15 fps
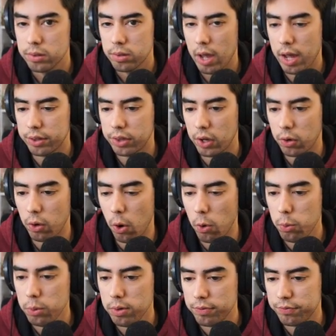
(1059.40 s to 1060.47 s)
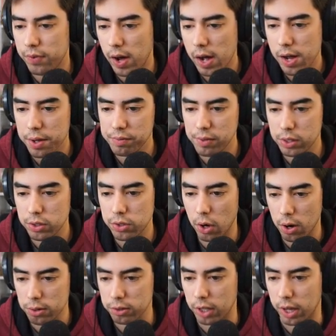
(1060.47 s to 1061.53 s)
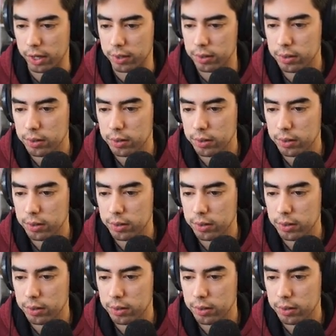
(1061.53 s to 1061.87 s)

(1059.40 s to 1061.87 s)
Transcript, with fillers: at their own five yard line.